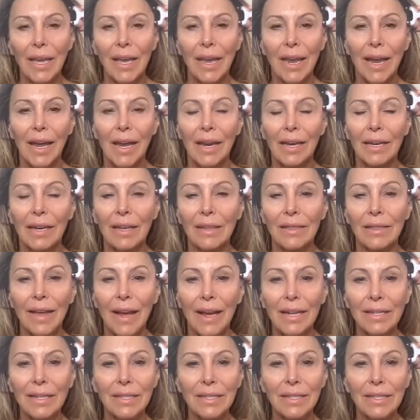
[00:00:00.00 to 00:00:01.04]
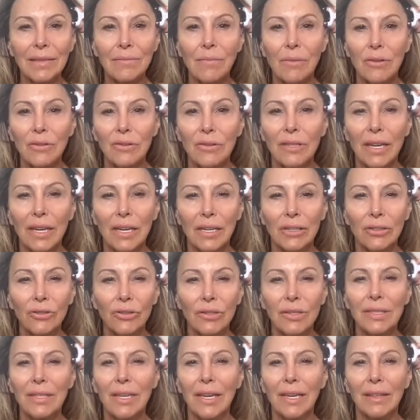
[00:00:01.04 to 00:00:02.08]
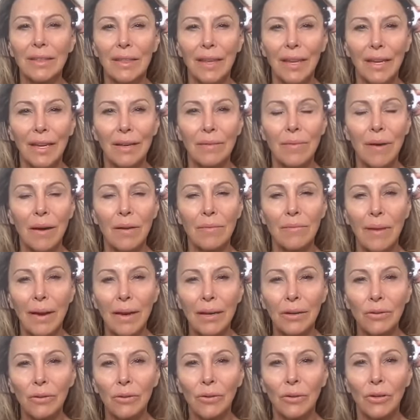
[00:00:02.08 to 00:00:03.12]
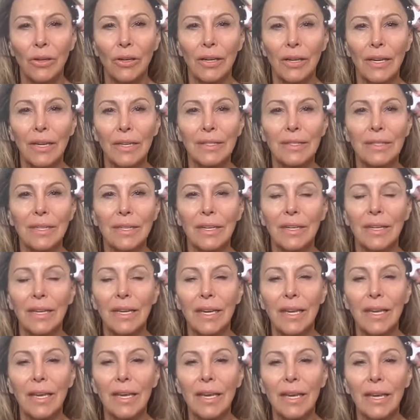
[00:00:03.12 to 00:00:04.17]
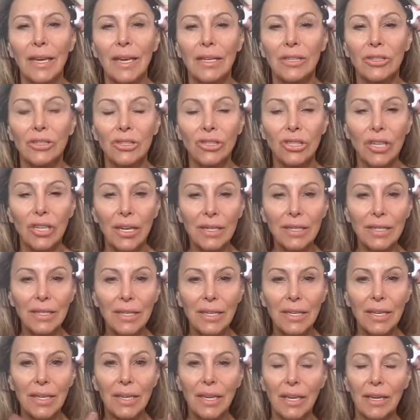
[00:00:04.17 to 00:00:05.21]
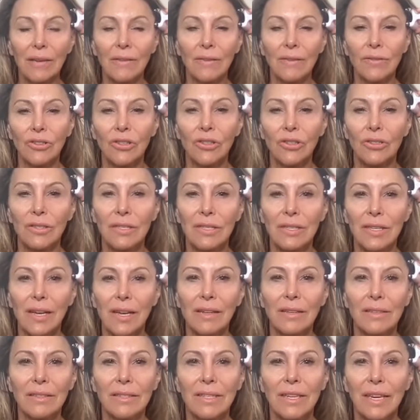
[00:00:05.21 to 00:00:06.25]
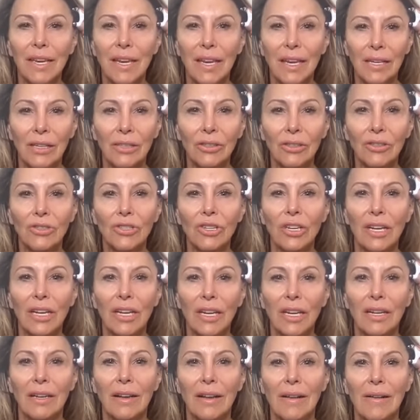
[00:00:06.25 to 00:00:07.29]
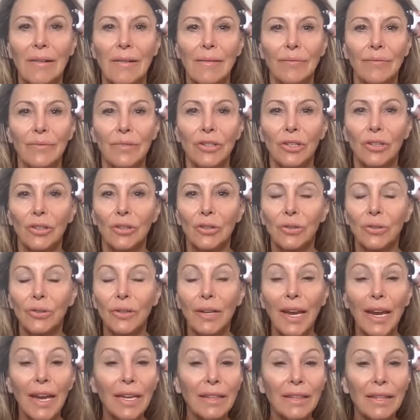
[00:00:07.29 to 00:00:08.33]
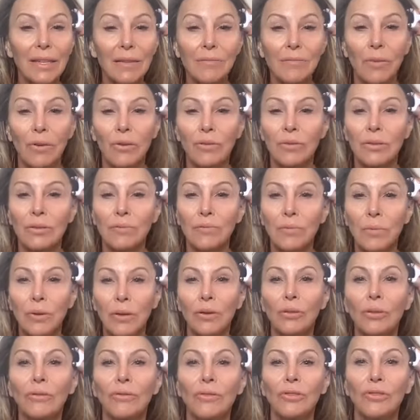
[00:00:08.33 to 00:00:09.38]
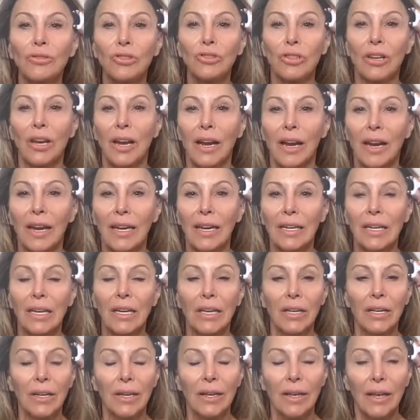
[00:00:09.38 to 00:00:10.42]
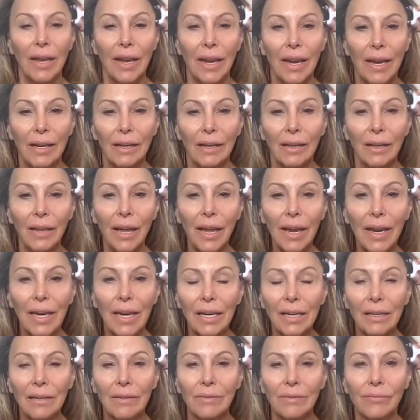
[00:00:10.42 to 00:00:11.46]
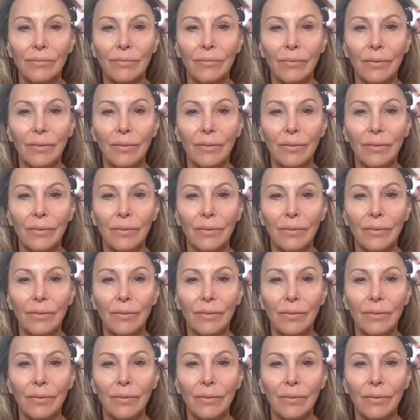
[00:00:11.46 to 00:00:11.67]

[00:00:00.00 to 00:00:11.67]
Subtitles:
And that's the most interesting thing about microcurrent, is it just gives your cells the energy to create the most beautiful shine and light